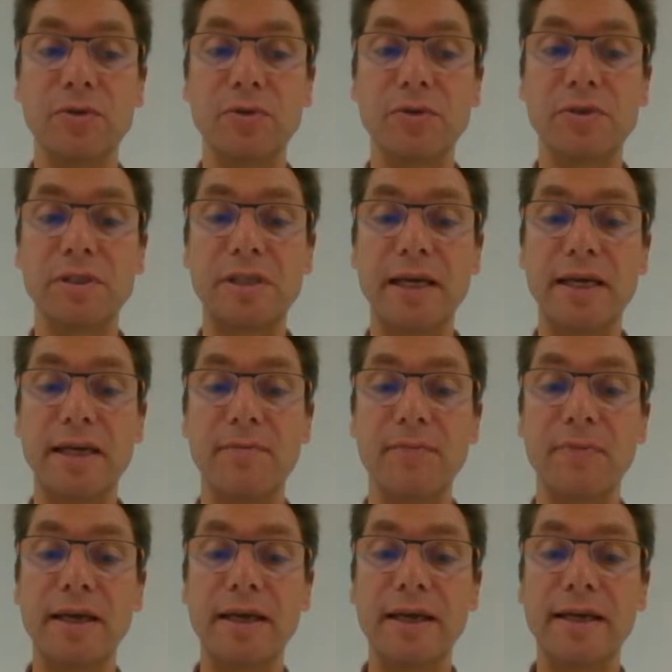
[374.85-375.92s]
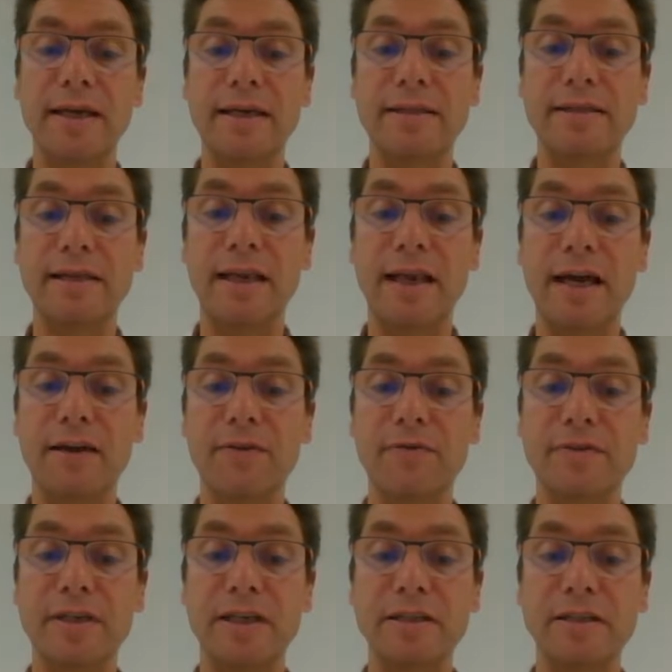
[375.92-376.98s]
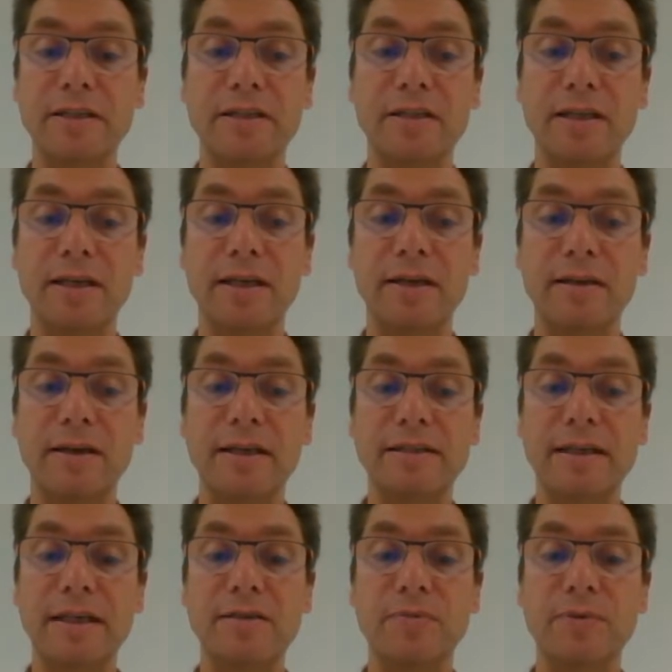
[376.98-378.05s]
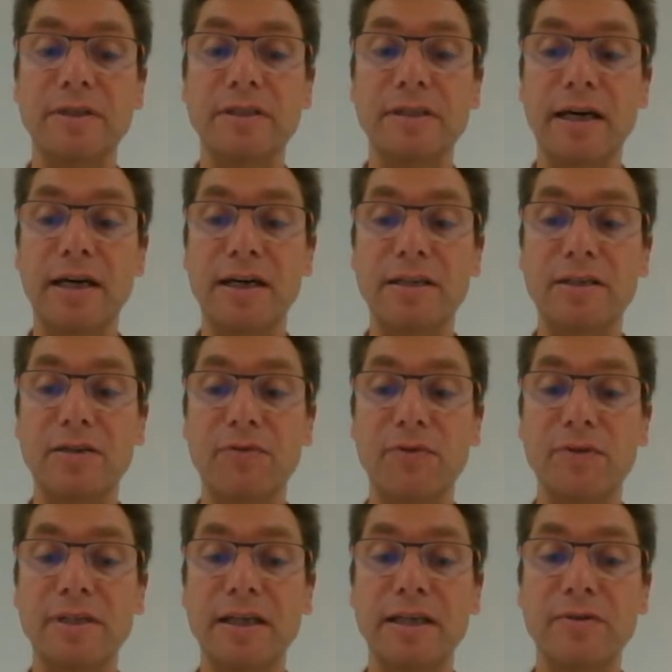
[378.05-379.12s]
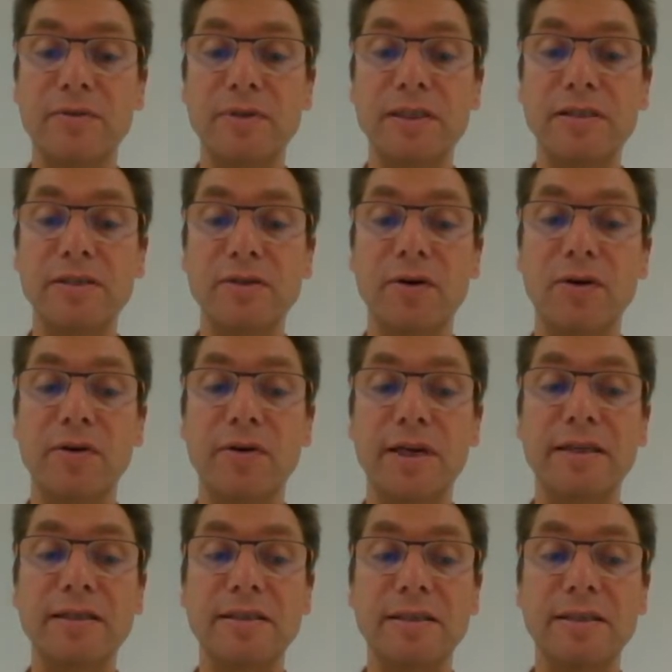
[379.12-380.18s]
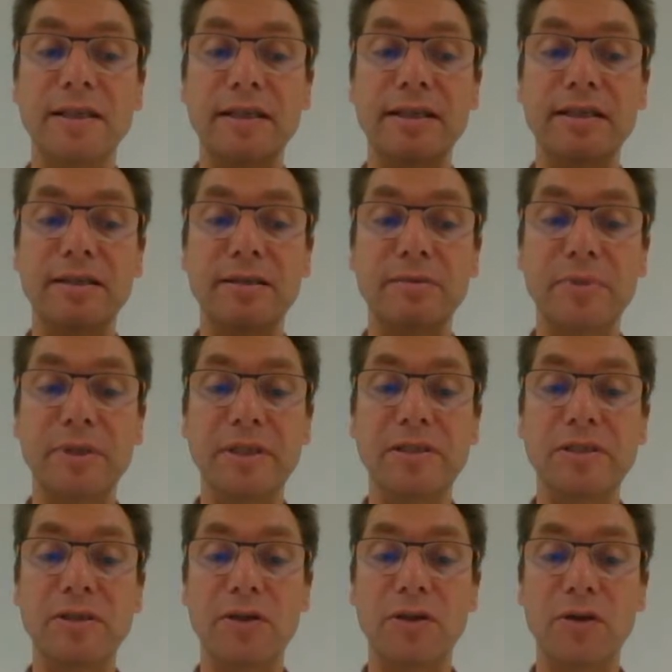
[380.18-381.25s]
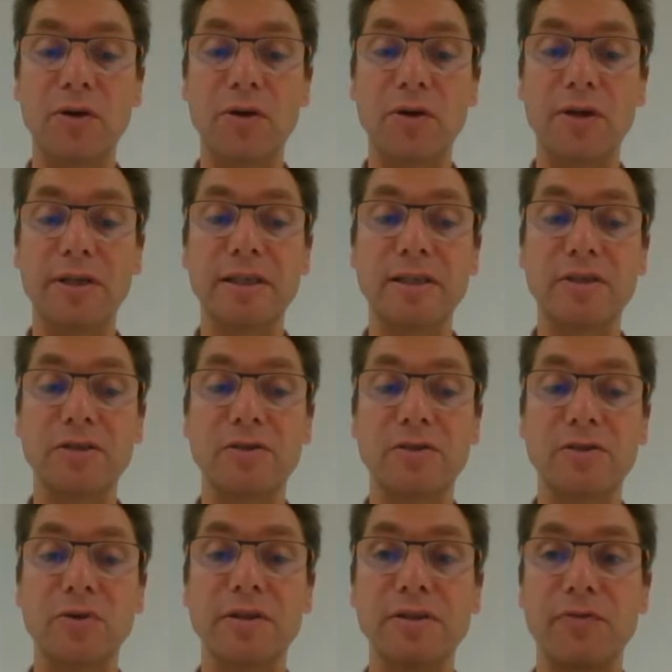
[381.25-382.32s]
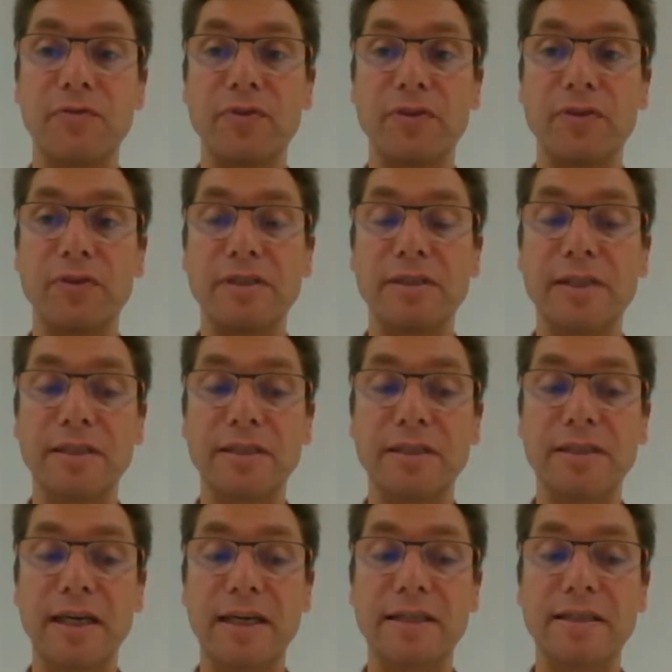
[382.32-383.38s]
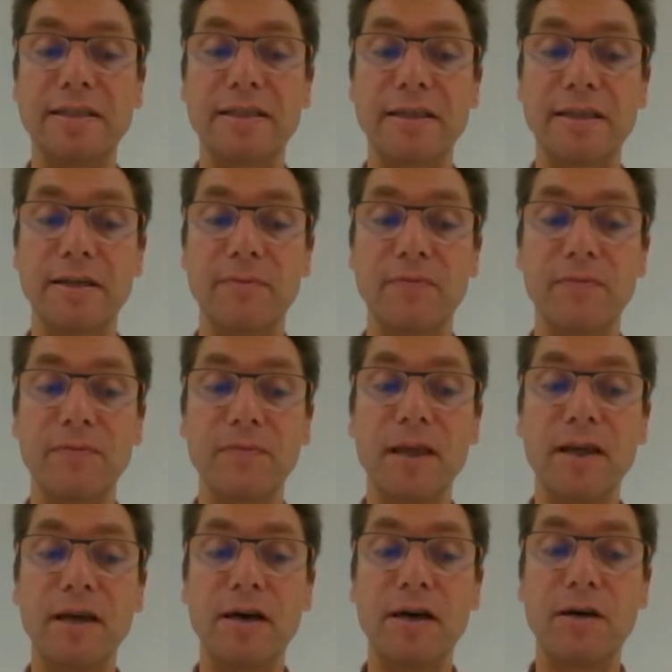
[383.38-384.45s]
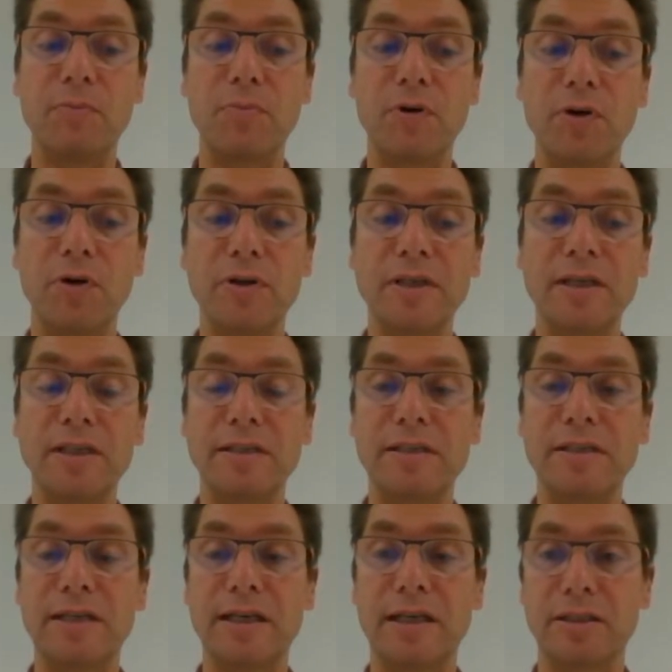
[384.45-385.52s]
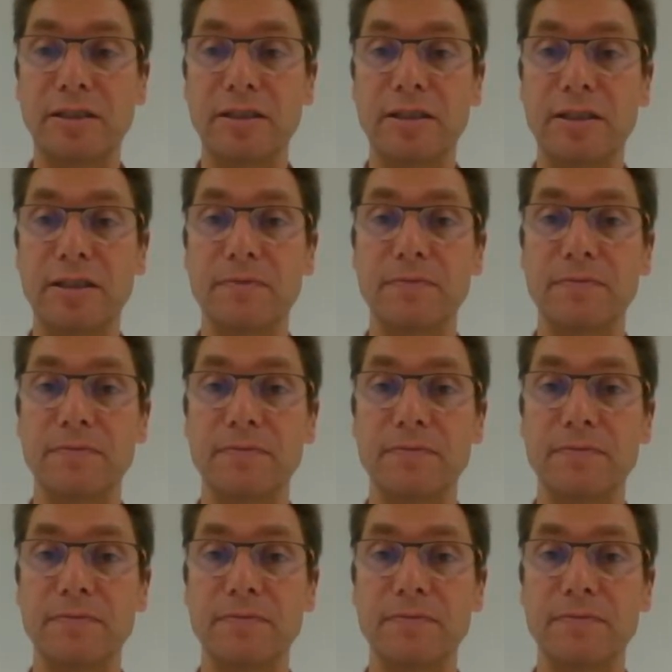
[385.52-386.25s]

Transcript: Tuesday in the live session that will start for that reason already a little bit earlier to also facilitate a broader discussion here.